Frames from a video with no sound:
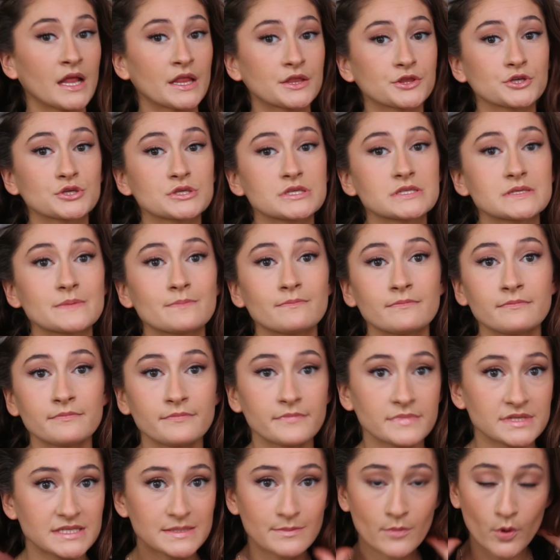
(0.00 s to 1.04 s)
there's
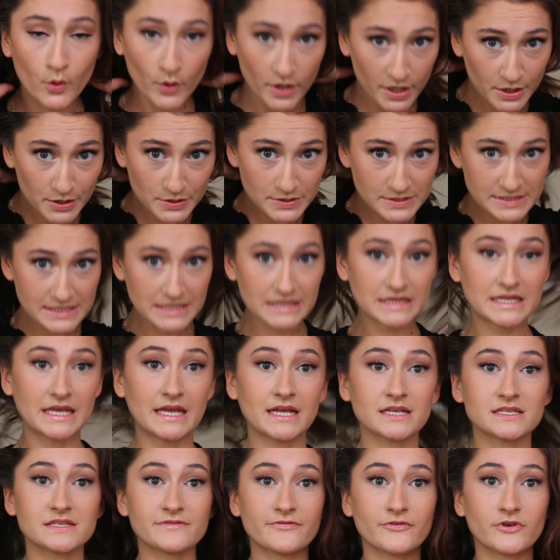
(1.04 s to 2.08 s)
some oils and
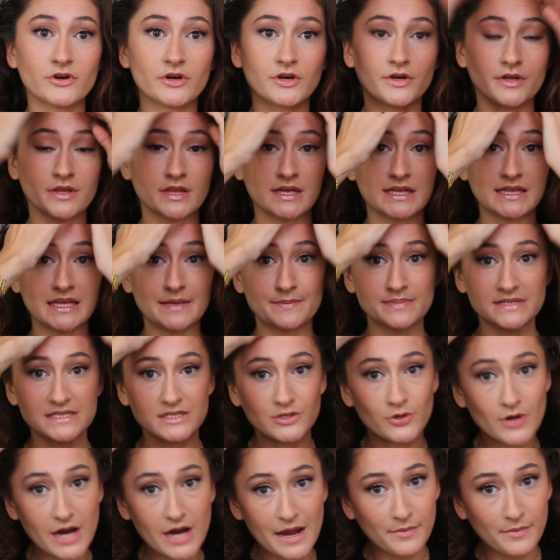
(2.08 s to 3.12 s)
things for the clips to
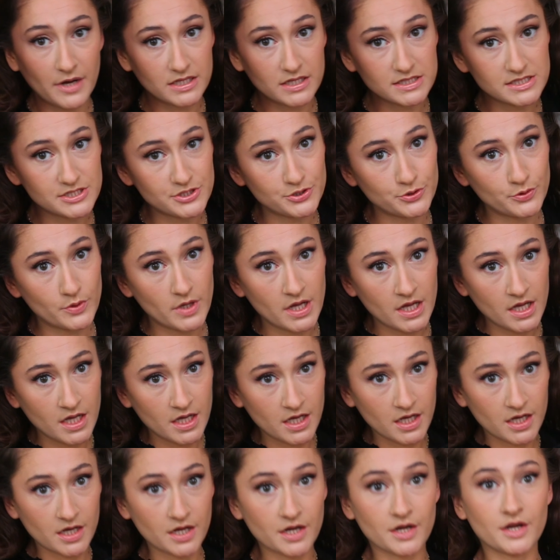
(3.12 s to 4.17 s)
grab onto.
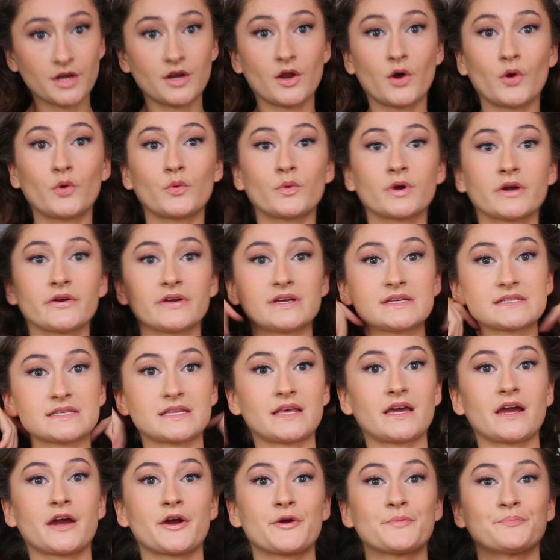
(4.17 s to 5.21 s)
No worries
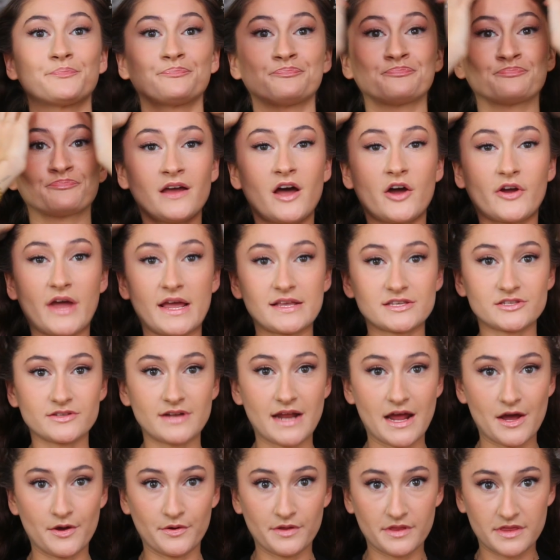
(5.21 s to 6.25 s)
there. Okay, so
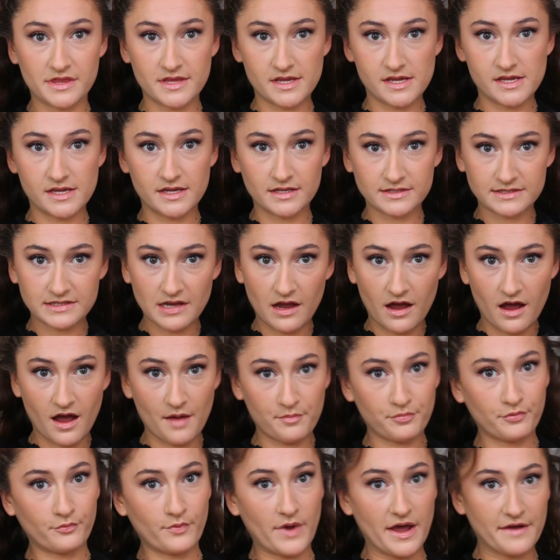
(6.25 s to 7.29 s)
now the
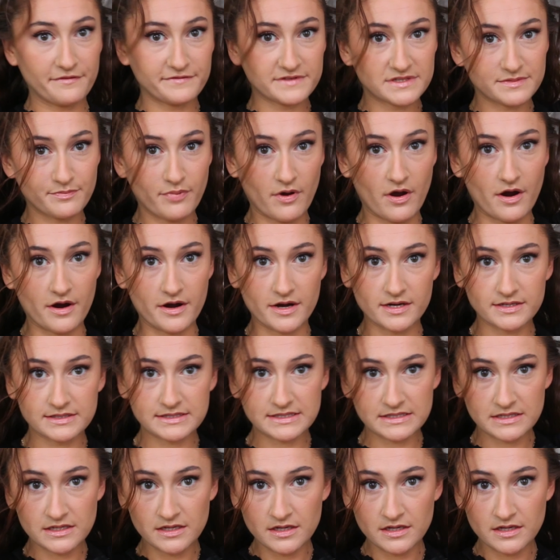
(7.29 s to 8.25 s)
top weft part,